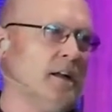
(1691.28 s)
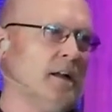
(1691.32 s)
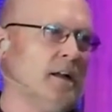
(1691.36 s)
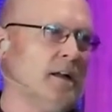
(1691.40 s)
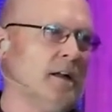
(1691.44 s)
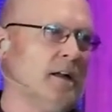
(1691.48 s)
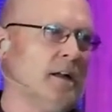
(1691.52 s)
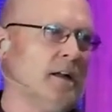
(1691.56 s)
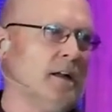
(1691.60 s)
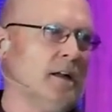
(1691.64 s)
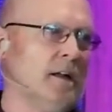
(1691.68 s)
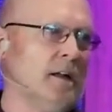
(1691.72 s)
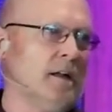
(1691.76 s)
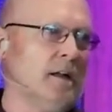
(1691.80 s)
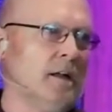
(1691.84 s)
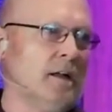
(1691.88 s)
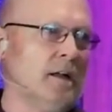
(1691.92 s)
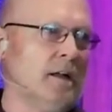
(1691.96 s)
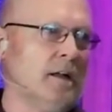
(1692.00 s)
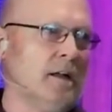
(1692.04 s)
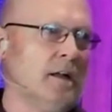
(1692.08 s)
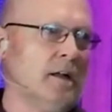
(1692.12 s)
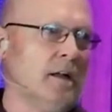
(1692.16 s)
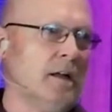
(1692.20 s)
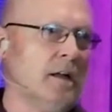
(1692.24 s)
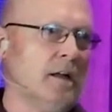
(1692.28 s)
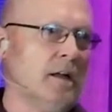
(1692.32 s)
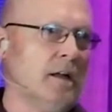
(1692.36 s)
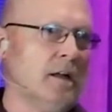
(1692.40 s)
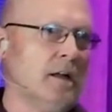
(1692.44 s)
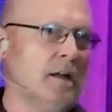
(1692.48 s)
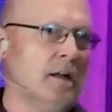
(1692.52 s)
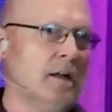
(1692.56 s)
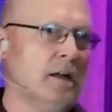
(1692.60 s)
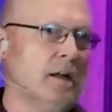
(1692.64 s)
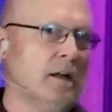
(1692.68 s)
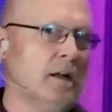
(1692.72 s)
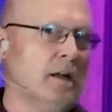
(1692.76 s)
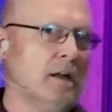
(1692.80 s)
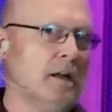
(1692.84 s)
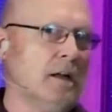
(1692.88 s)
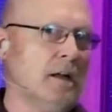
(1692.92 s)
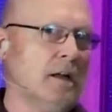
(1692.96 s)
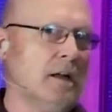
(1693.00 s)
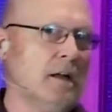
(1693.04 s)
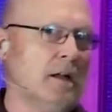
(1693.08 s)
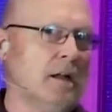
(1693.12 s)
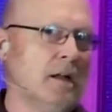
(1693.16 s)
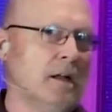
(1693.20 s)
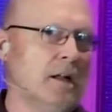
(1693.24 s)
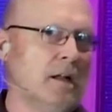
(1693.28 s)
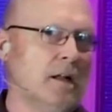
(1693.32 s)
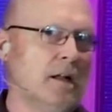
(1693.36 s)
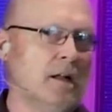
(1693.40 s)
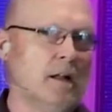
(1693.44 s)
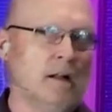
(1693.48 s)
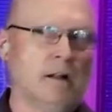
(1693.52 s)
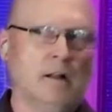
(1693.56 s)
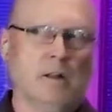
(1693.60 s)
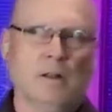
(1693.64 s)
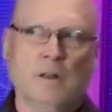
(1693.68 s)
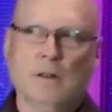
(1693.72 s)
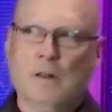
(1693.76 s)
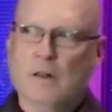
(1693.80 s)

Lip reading: (silence)